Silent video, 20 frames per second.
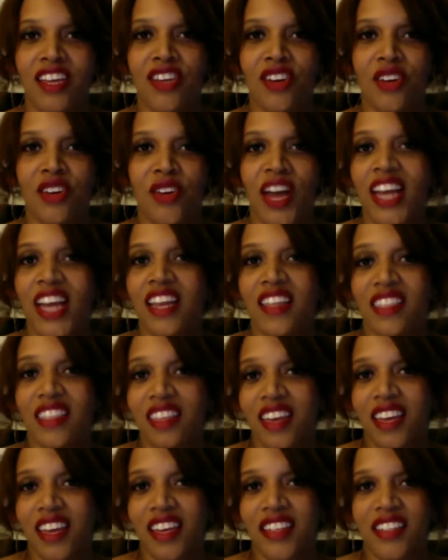
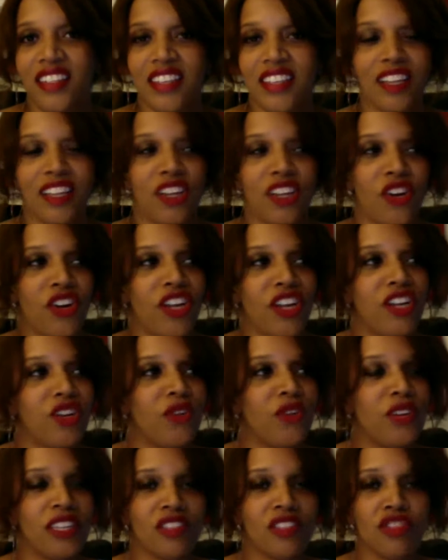anything. It's like learning a new
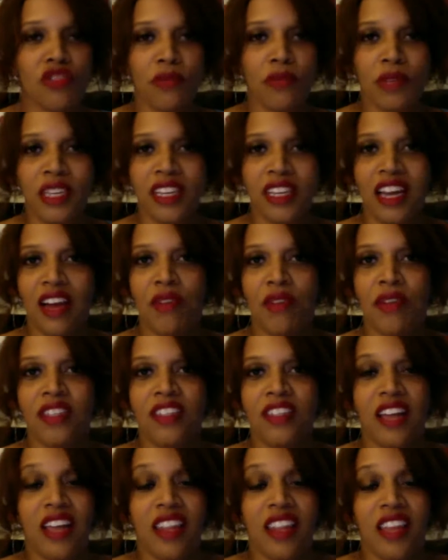instrument. I
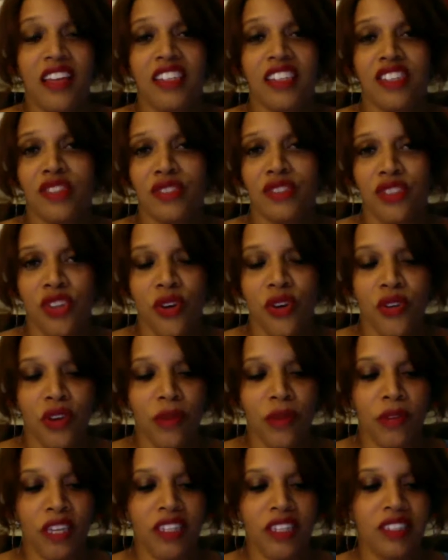like to use yoga
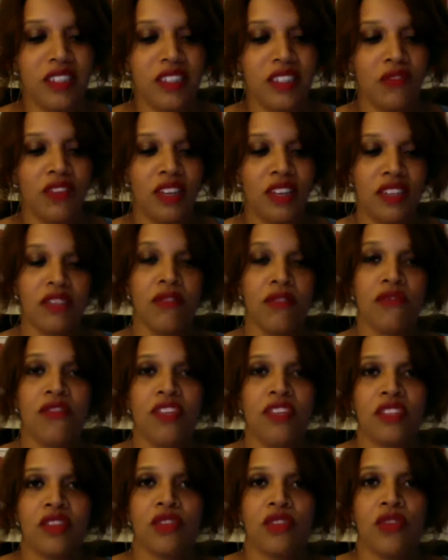because it's a
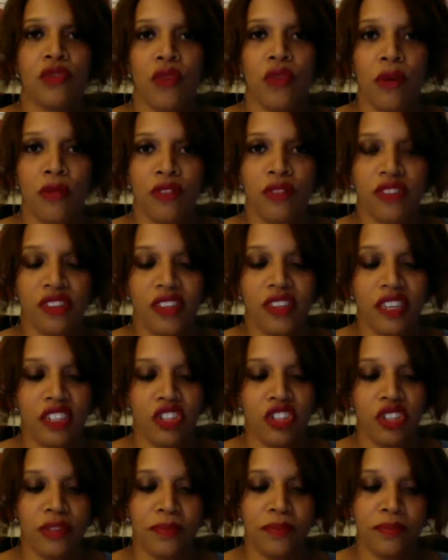physical
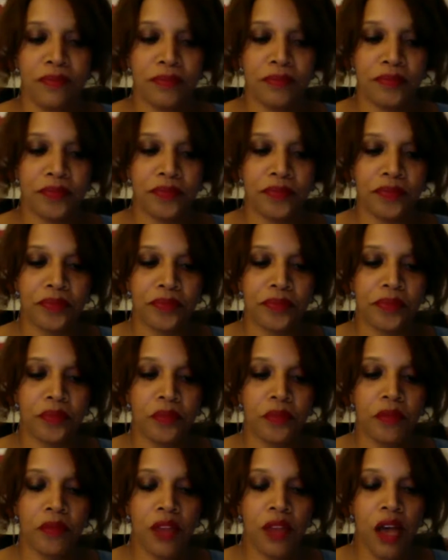representation.
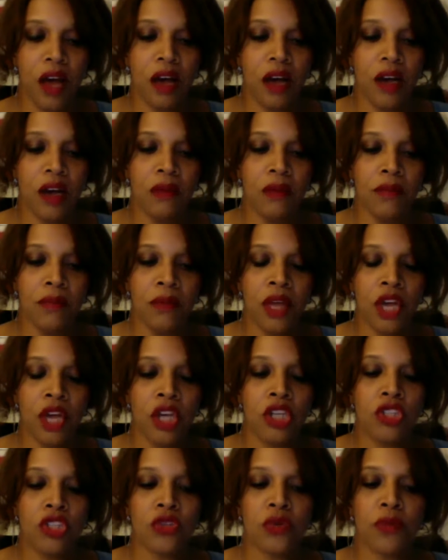
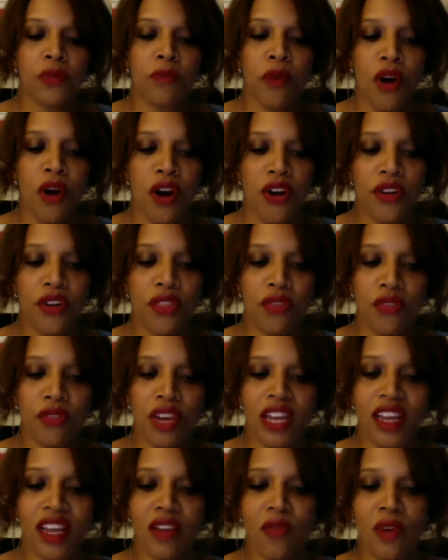So in part
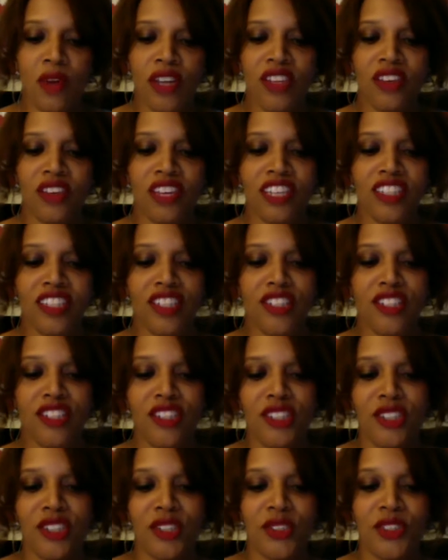3, what you get to
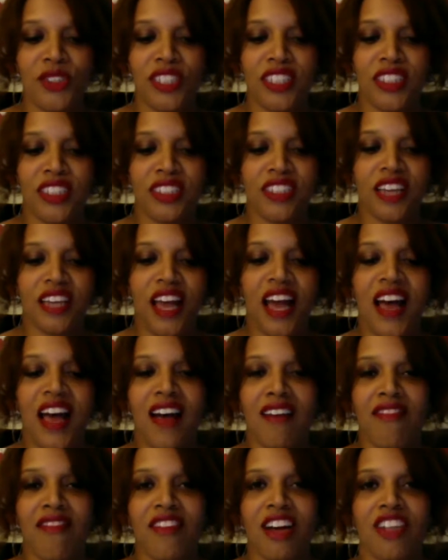do is to
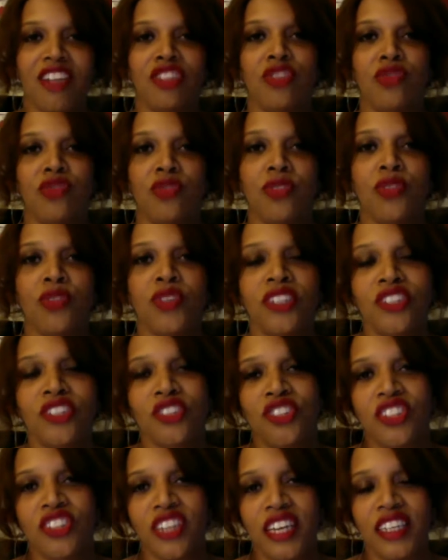have a true
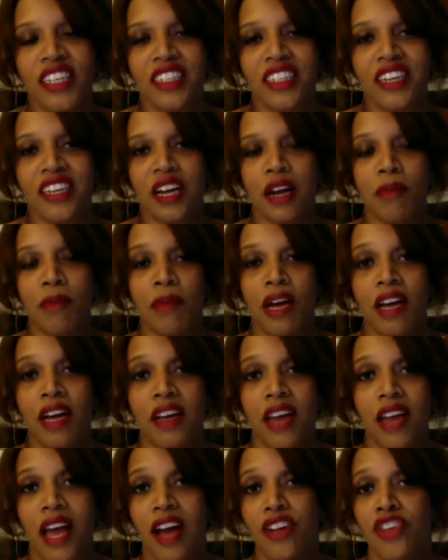understanding about
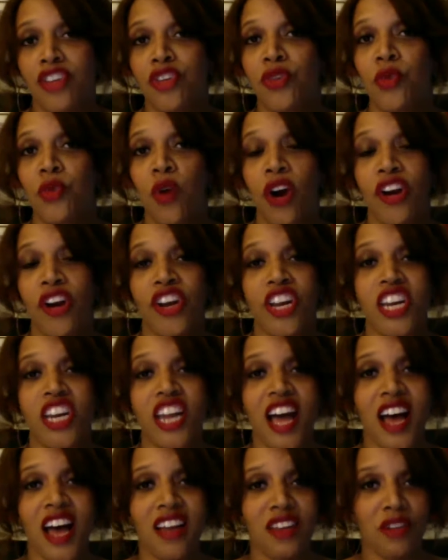how you are
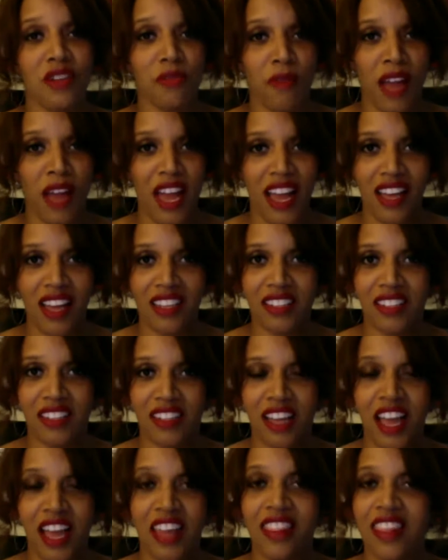not your past,
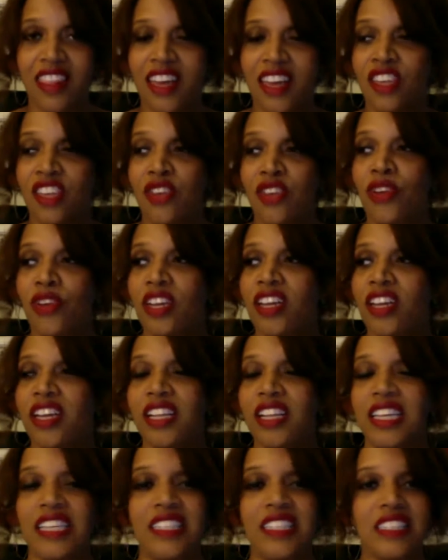and that you can
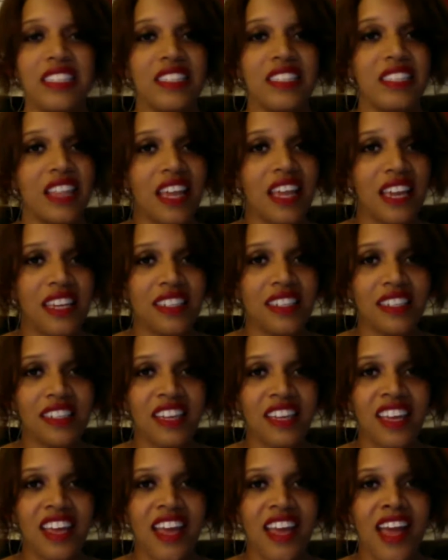clean the slate
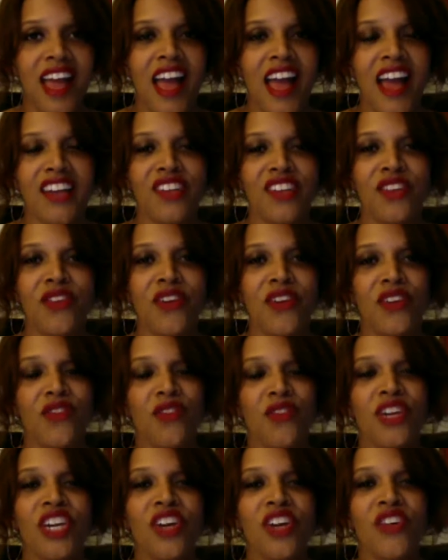and you can
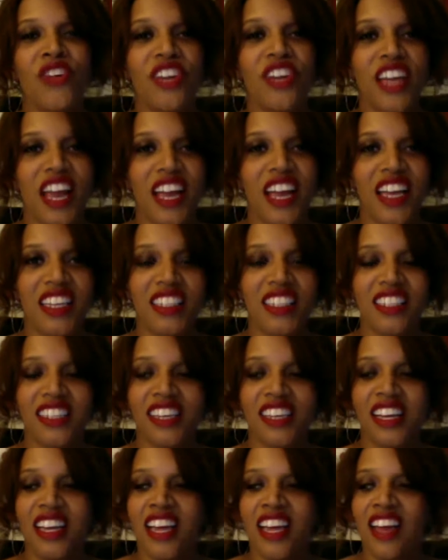recreate
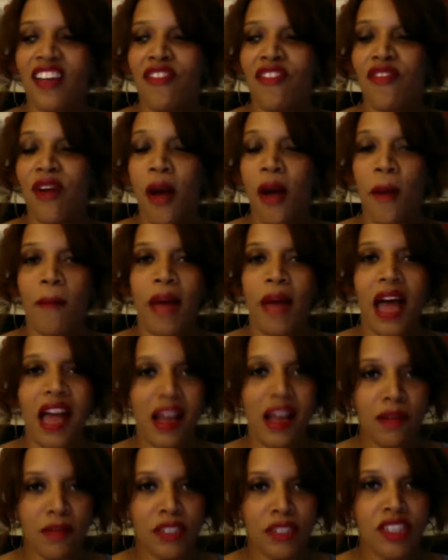from
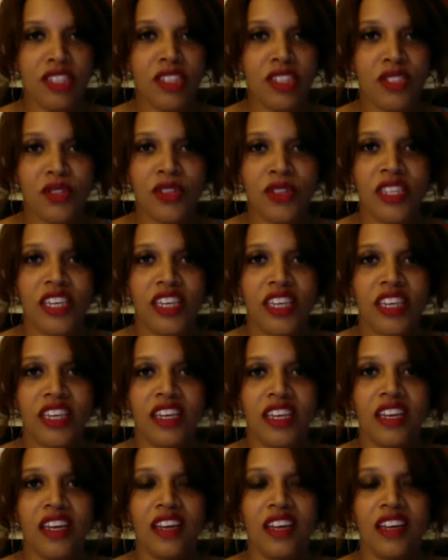
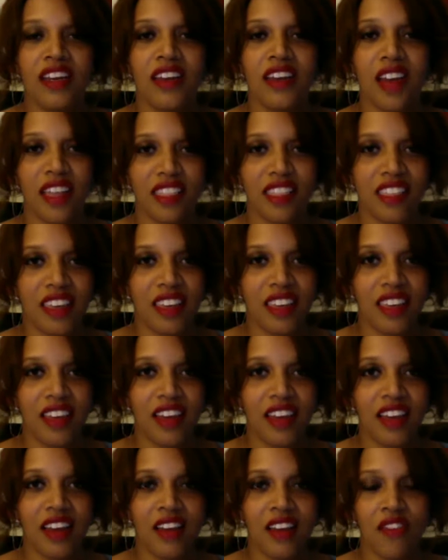absolutely nothing,
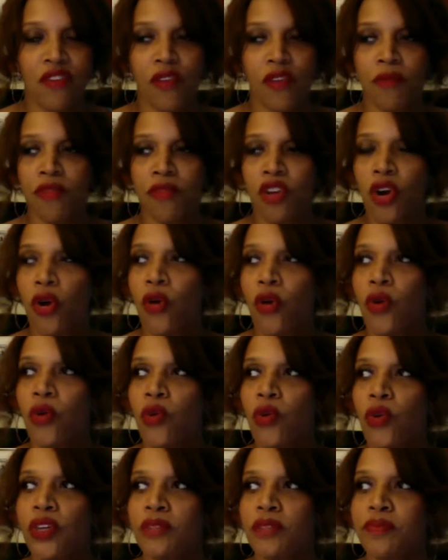from
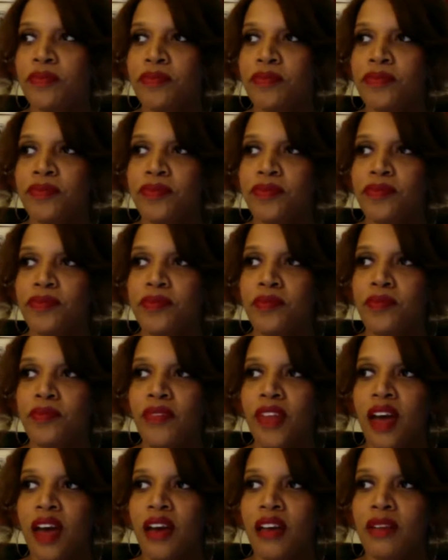no
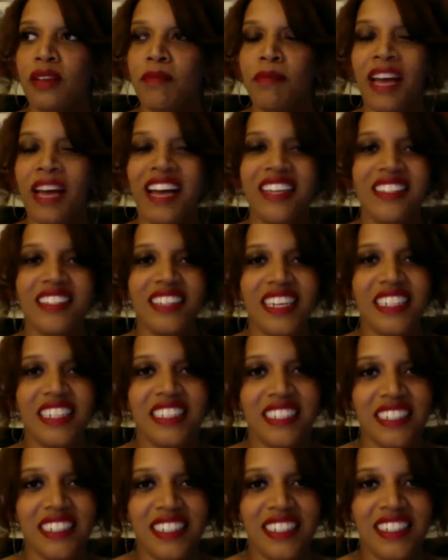past
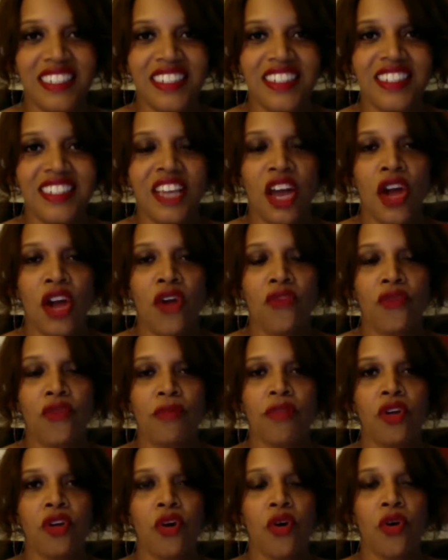ideas,
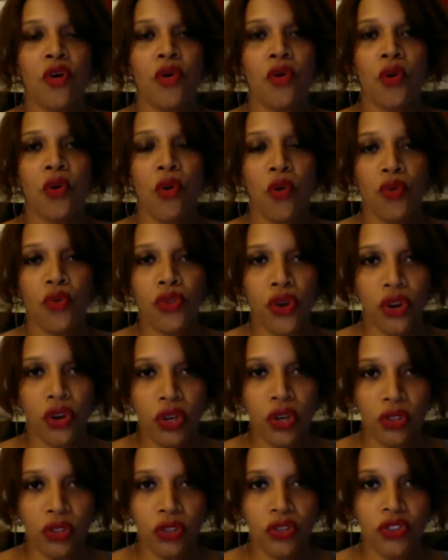from no old
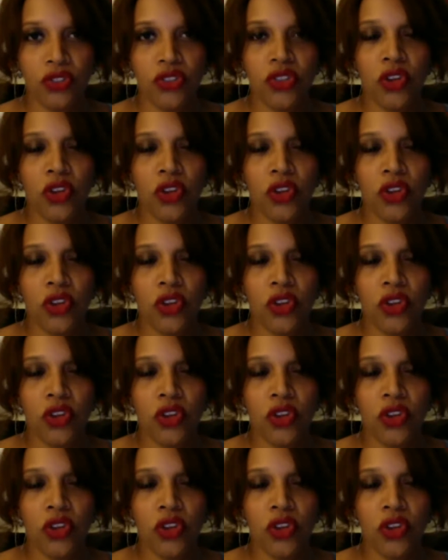hurts,